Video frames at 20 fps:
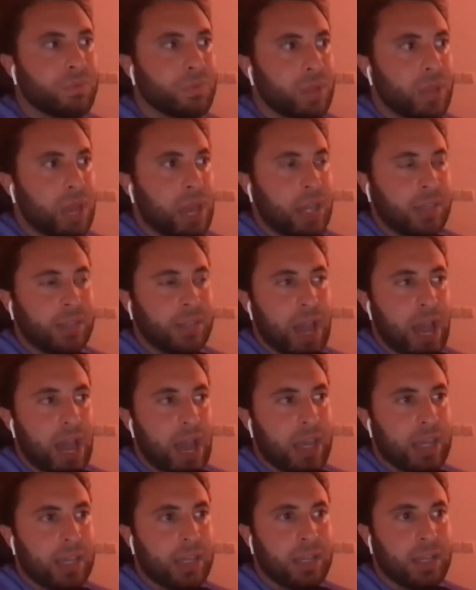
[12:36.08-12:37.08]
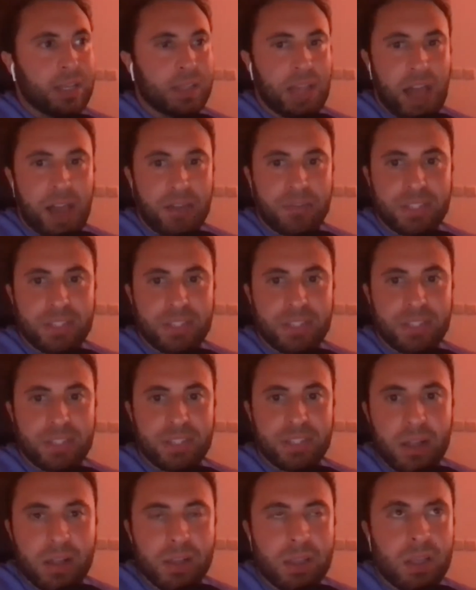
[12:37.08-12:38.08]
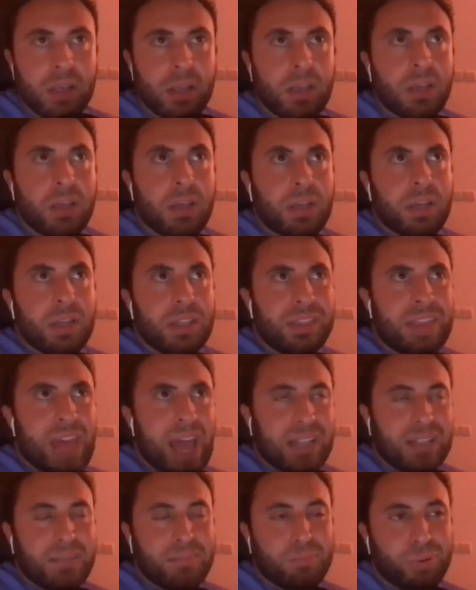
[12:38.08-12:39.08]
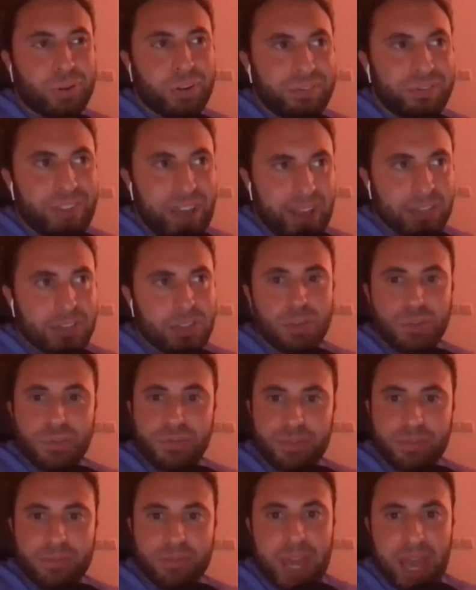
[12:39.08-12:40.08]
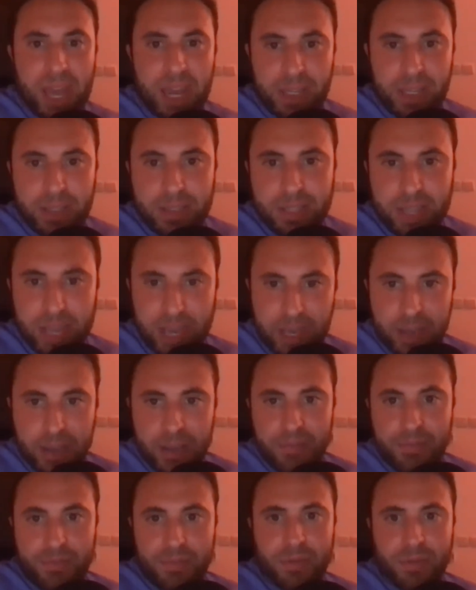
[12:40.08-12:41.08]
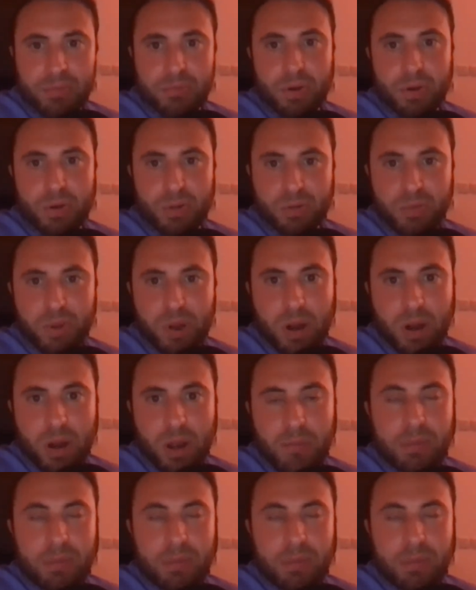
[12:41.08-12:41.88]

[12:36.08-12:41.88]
and diet and lifestyle, that prevents you from getting sick for the most part.